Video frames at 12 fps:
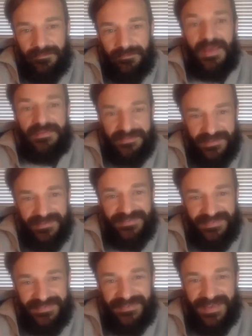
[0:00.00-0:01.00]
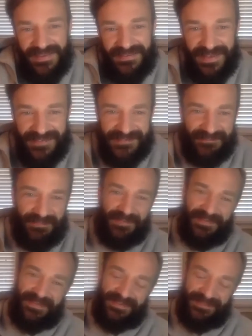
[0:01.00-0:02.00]
Yes. Yeah, yes to
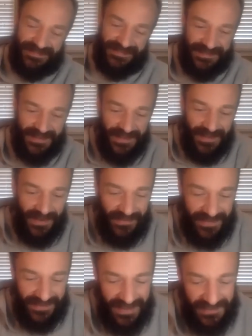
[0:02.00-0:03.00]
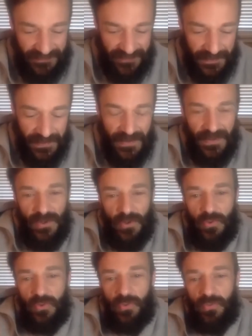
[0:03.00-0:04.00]
both of those things. Okay, next one.
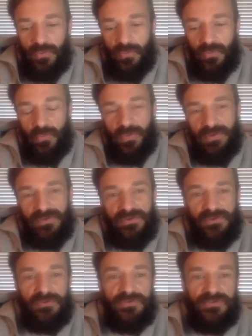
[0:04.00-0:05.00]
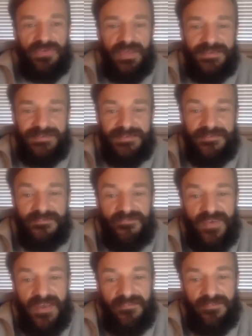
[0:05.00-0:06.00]
Who would you say is your
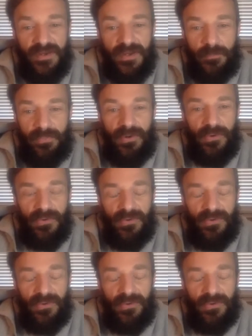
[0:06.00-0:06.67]
favorite pro